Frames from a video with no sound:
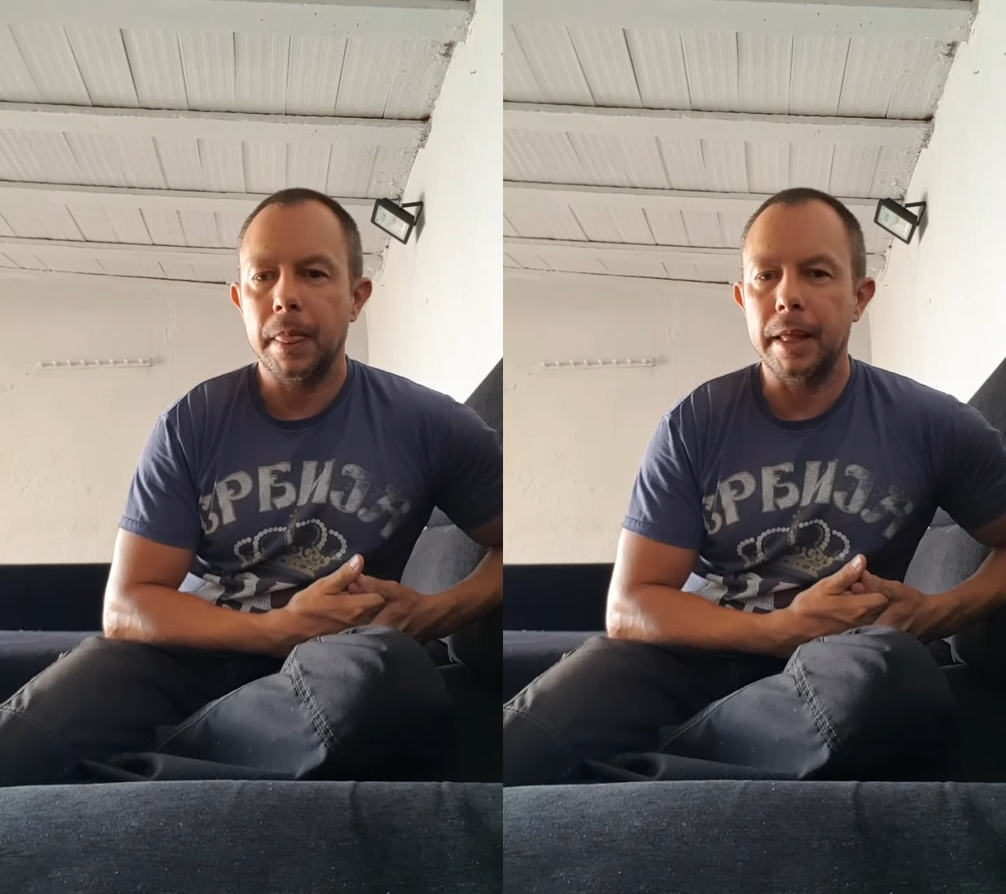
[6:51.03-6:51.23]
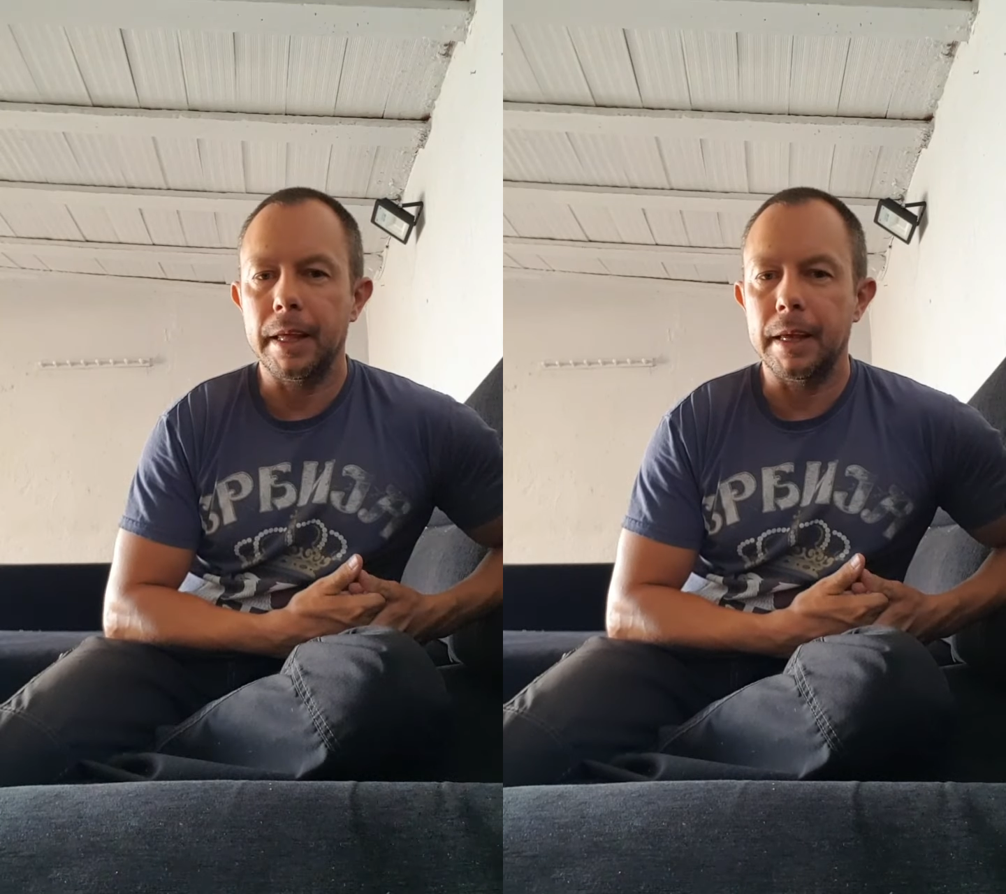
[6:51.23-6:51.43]

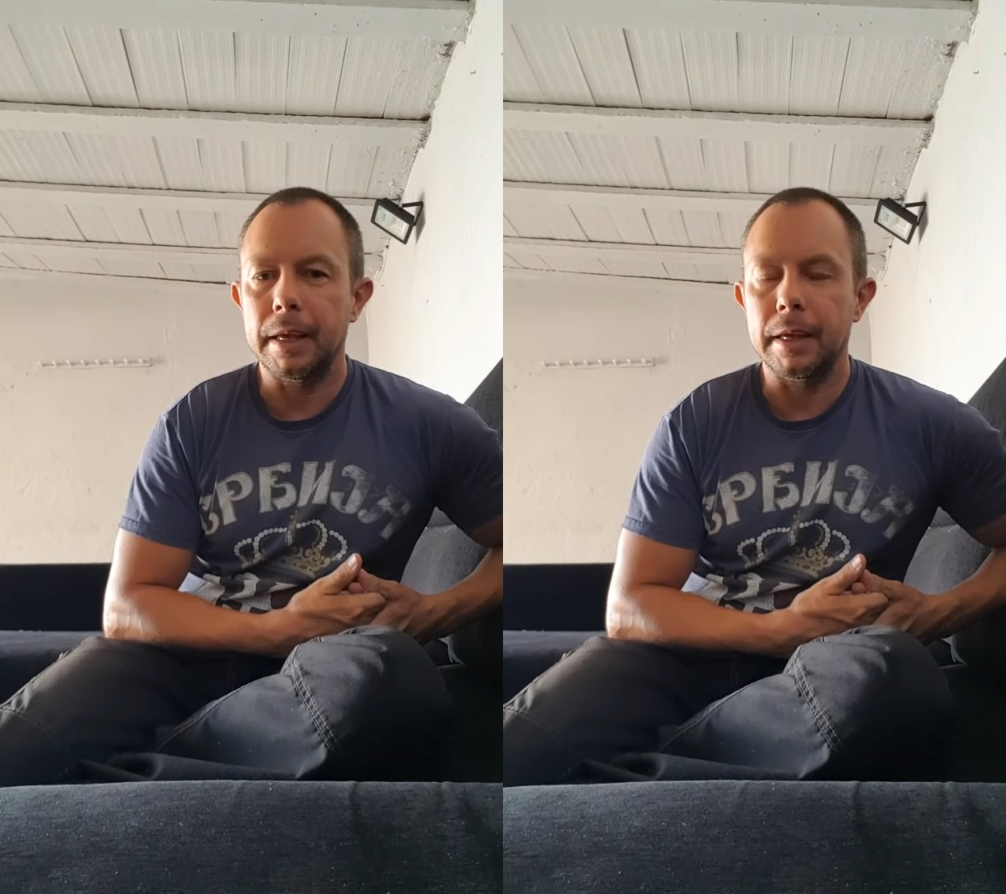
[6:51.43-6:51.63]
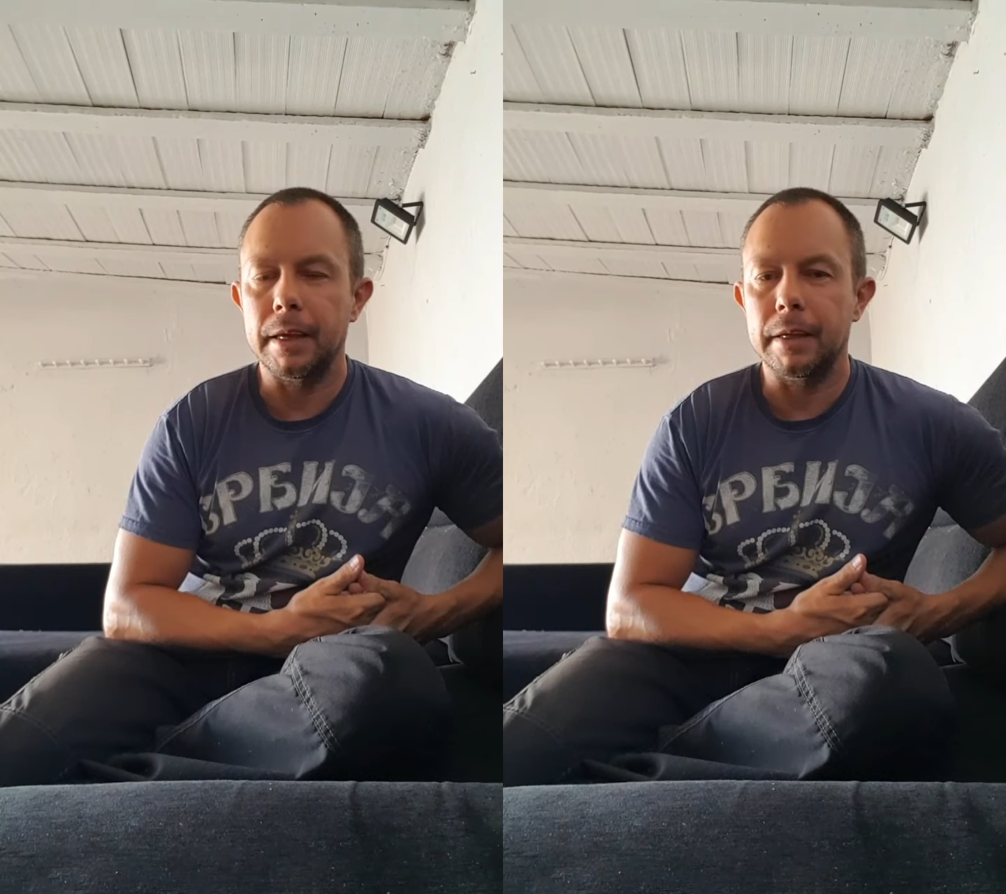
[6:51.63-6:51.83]

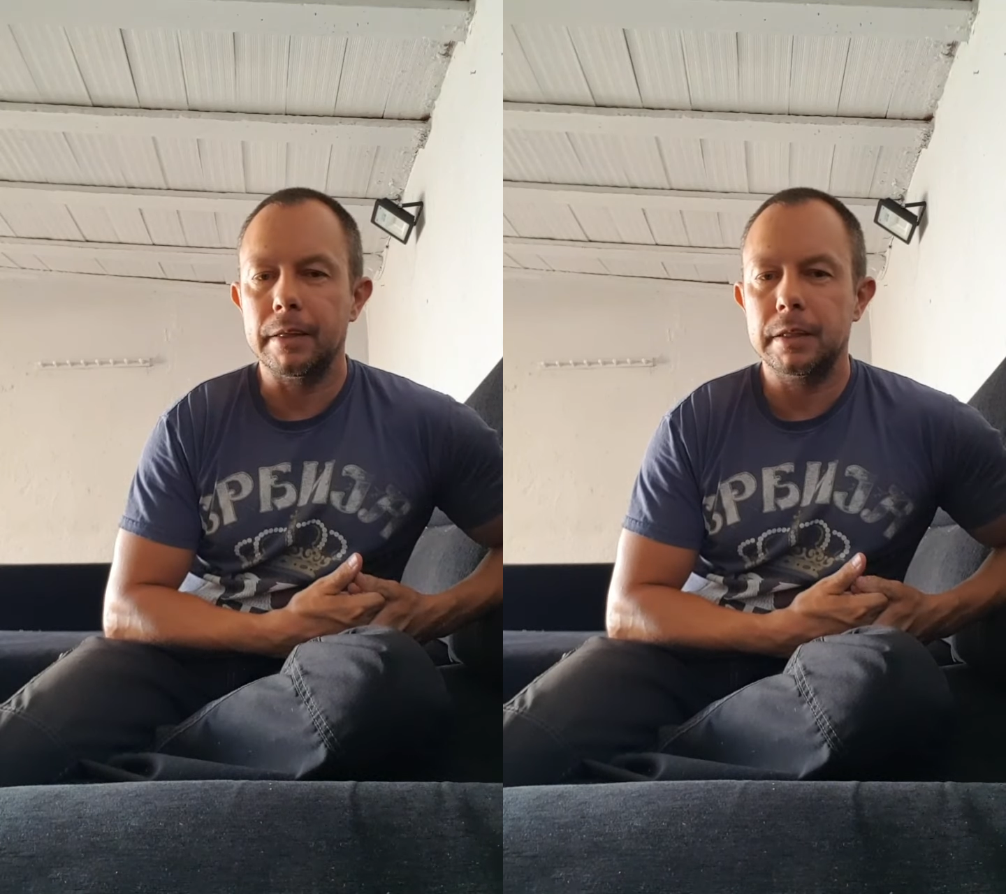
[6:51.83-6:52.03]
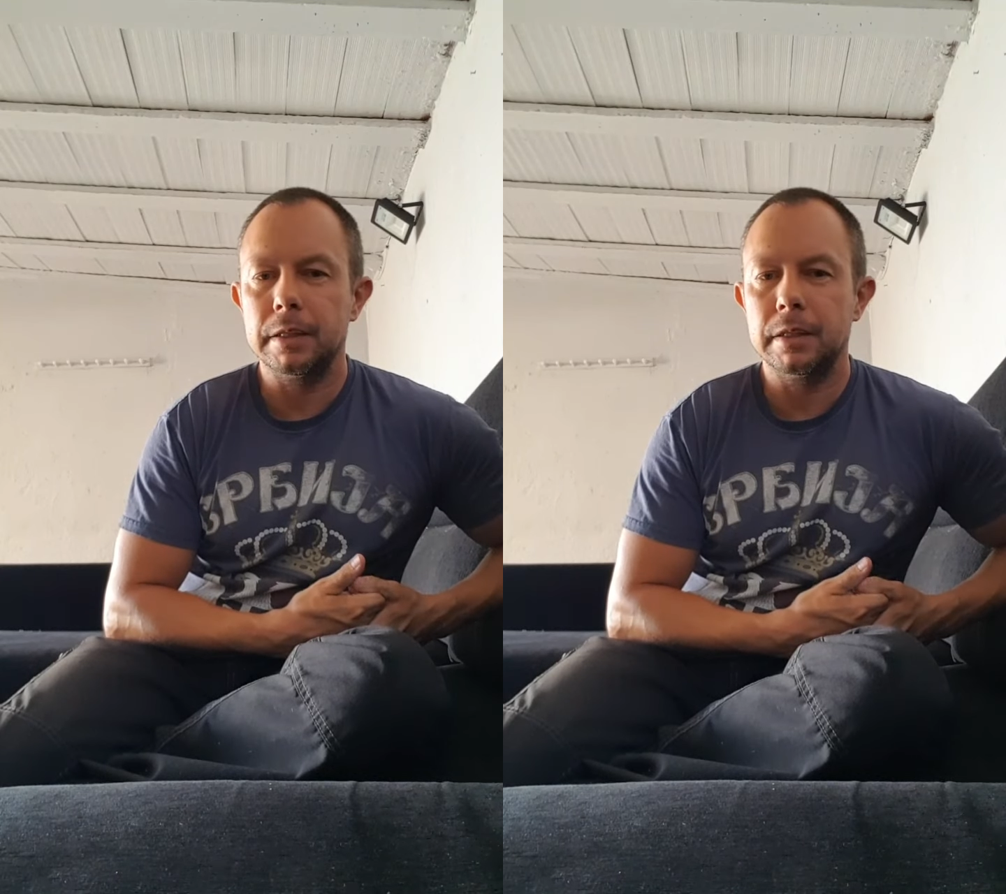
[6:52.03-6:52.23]

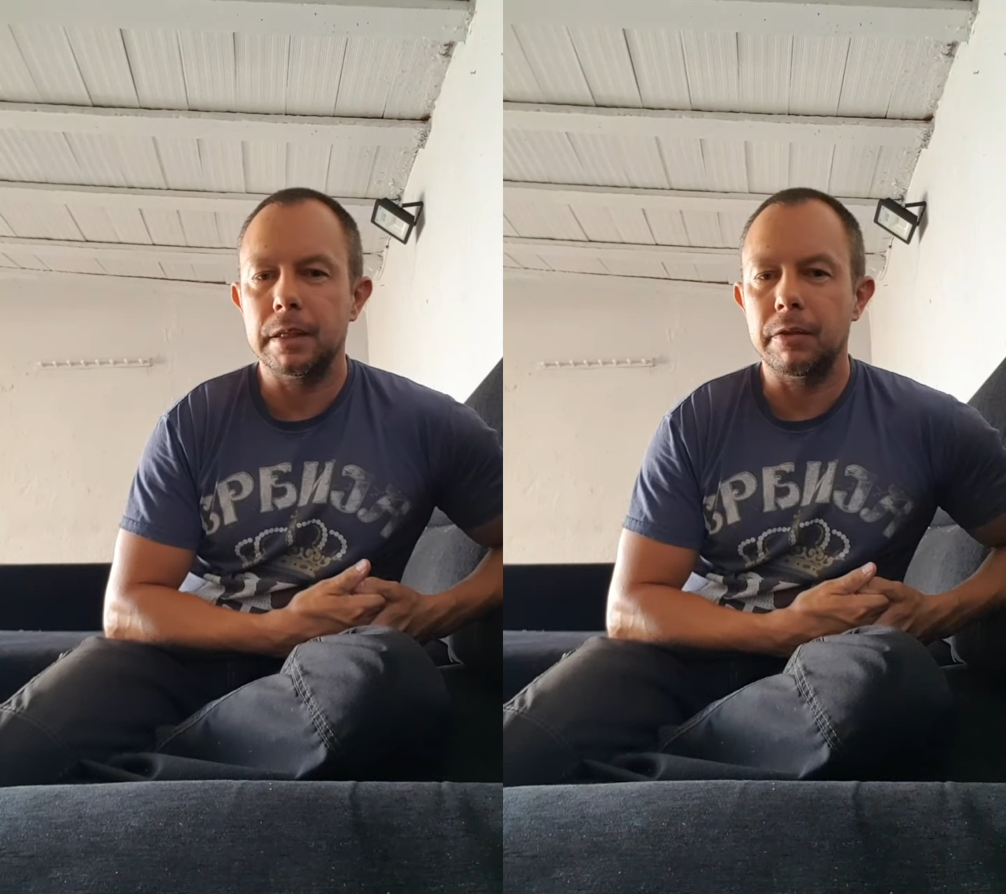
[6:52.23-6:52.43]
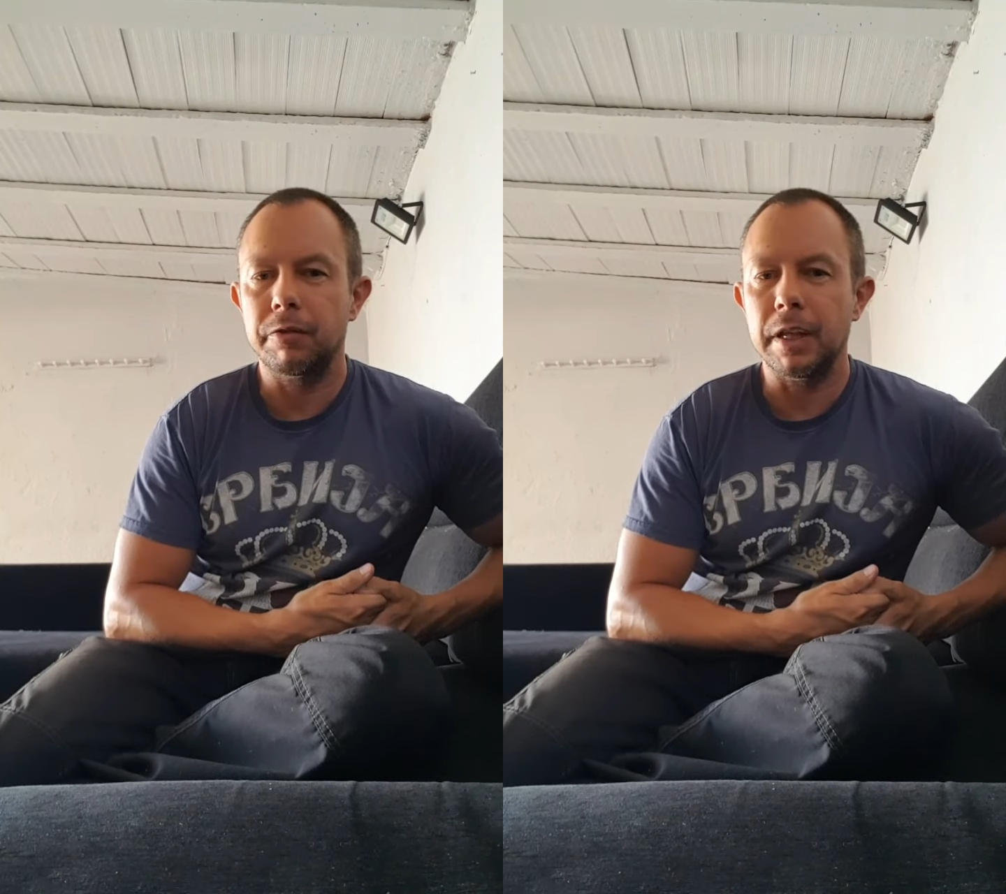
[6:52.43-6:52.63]
it
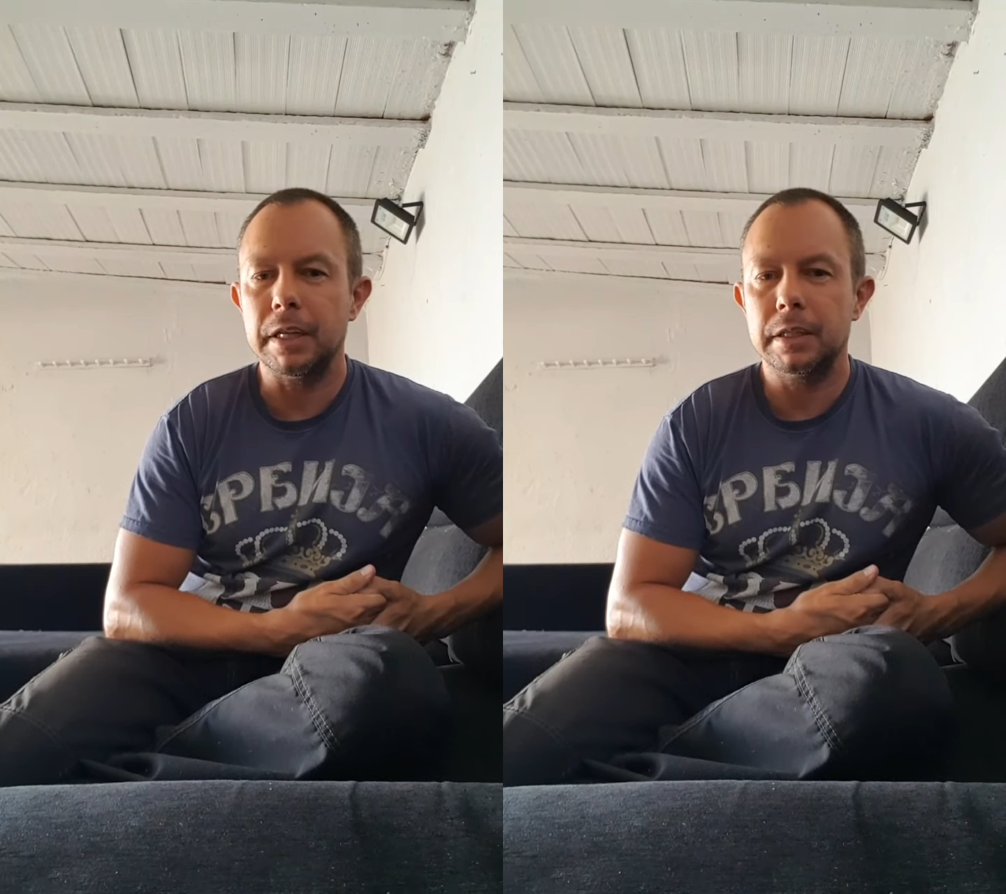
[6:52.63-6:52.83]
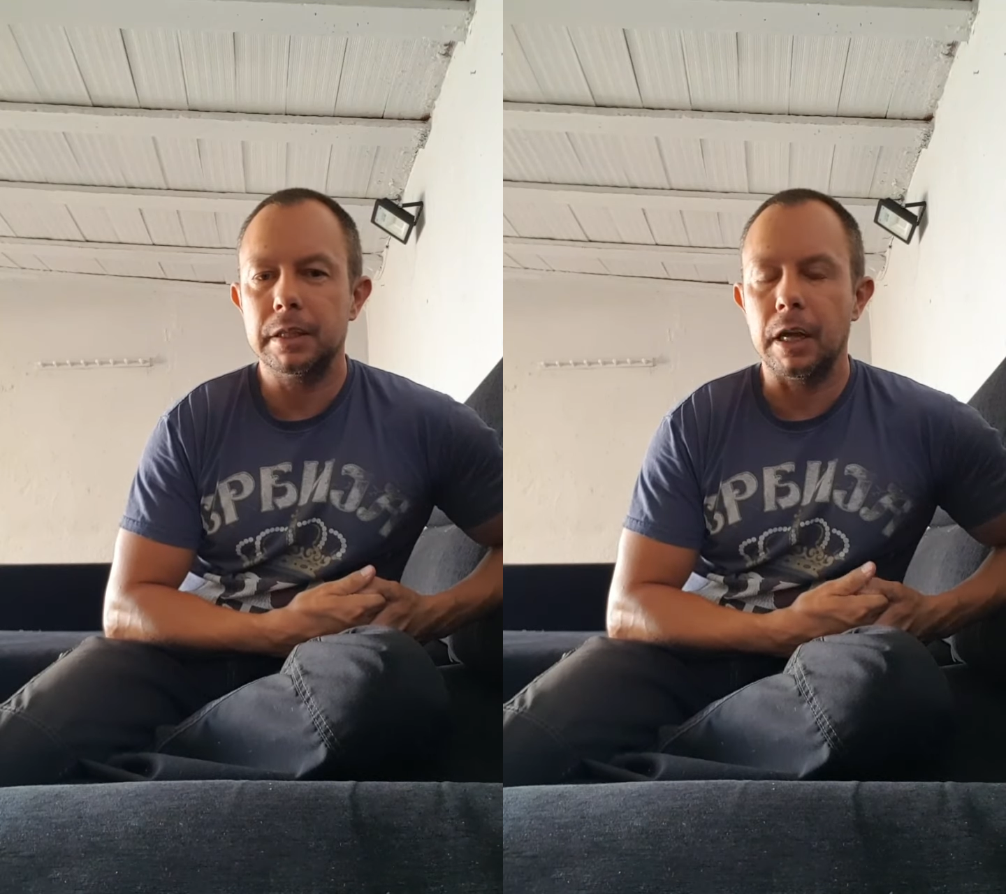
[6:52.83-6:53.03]
feels